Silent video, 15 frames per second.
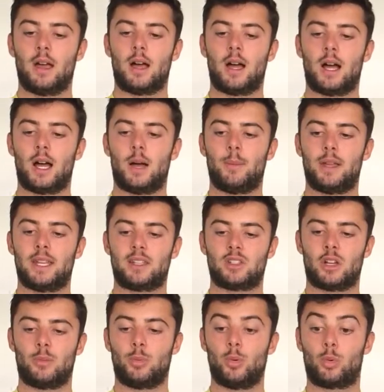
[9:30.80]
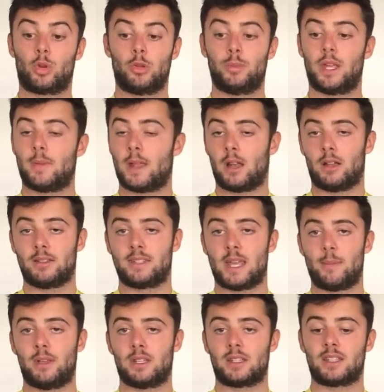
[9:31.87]
An example could be in the last
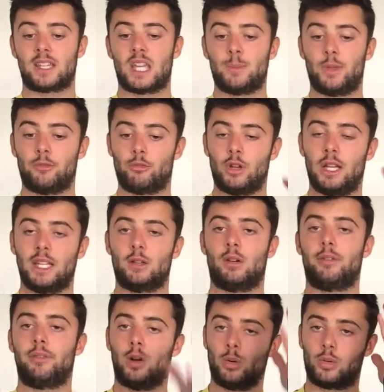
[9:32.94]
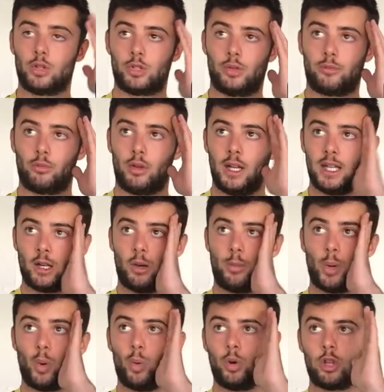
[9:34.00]
10 minutes of the game, you've really got to focus, you've really got
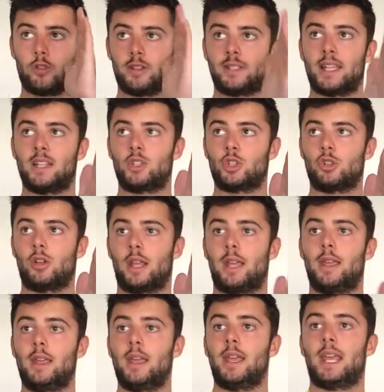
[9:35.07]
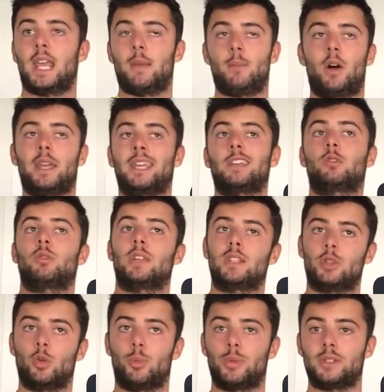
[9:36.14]
to put all your attention on it. It might
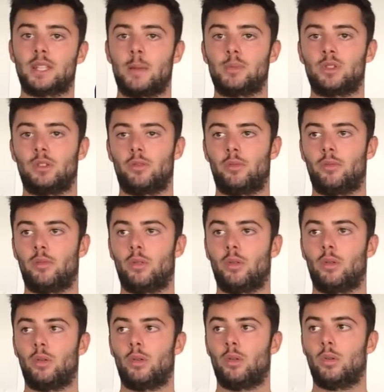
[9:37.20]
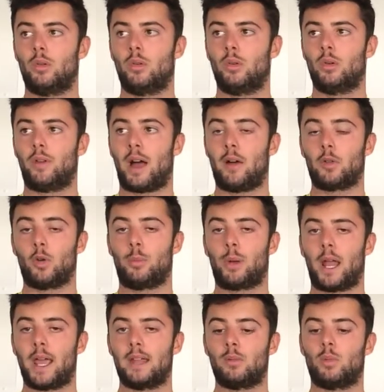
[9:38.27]
increase your perception of how you're
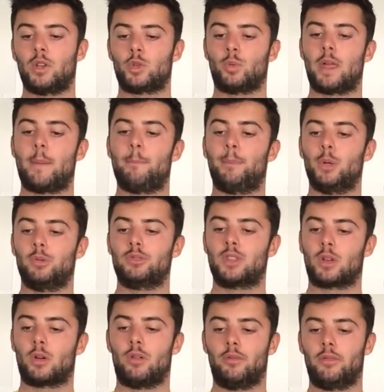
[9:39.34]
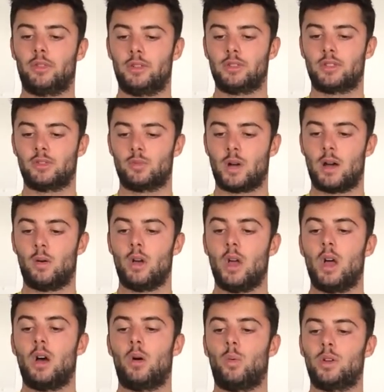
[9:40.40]
playing, which will then boost the confidence as well,
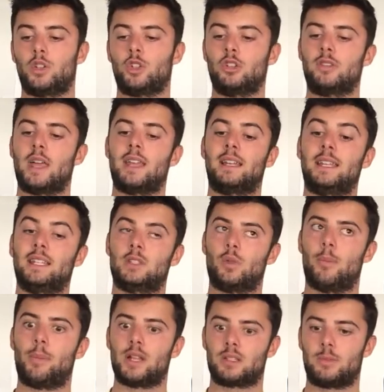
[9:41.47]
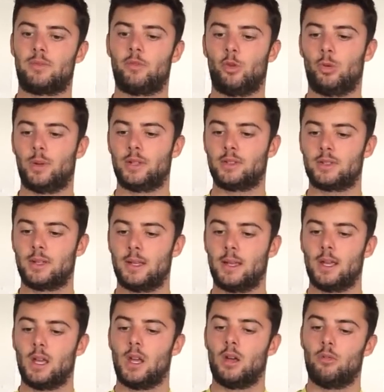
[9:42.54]
which should then lead to a better performance.
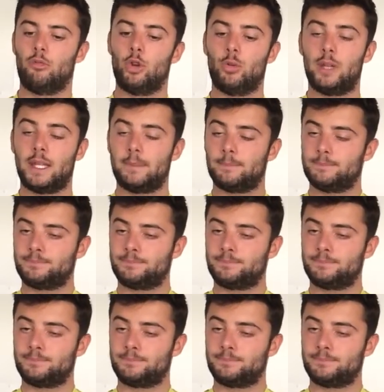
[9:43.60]
Rooney